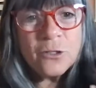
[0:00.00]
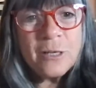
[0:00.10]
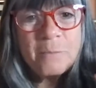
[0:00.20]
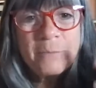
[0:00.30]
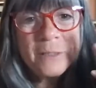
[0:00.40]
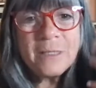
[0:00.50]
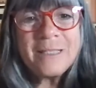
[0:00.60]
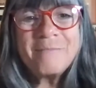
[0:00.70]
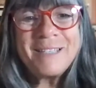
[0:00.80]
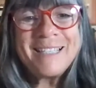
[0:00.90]
some
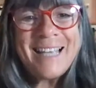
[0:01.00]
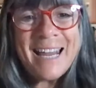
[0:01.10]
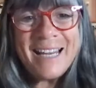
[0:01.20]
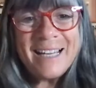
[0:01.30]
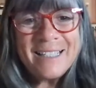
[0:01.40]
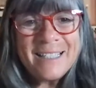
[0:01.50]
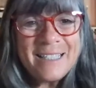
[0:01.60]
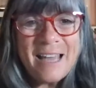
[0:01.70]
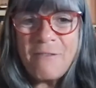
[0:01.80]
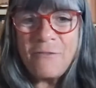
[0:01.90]
setting
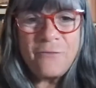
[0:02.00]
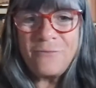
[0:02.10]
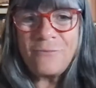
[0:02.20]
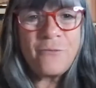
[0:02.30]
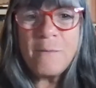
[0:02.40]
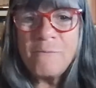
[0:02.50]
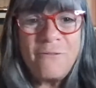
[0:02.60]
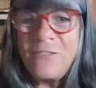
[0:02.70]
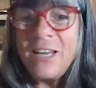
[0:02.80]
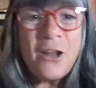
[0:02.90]
stuff from
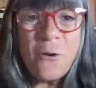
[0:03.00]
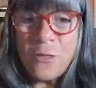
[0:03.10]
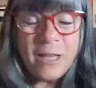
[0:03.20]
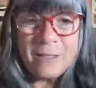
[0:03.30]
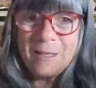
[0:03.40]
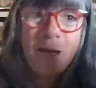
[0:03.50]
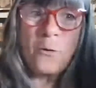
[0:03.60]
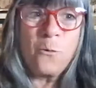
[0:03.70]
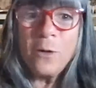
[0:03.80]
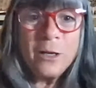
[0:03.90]
Fido that's like
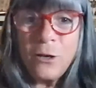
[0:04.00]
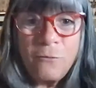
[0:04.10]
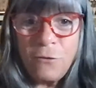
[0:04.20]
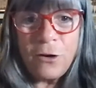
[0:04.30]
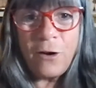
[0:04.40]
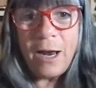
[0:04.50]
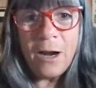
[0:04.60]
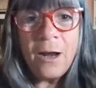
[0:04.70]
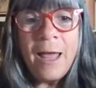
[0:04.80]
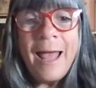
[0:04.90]
really good for your
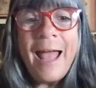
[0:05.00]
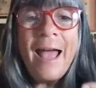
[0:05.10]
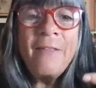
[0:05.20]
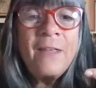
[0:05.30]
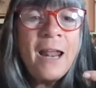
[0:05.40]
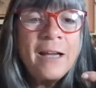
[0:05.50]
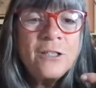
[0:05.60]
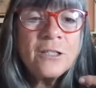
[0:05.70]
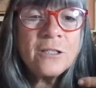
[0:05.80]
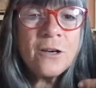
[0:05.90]
hair. And then I
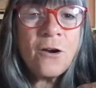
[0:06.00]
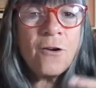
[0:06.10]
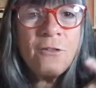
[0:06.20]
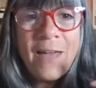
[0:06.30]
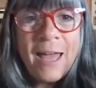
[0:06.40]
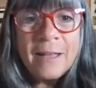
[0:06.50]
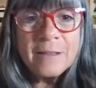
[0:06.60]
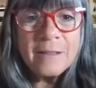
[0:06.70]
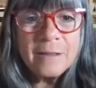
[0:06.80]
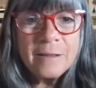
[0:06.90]
just curl the
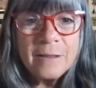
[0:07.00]
ends.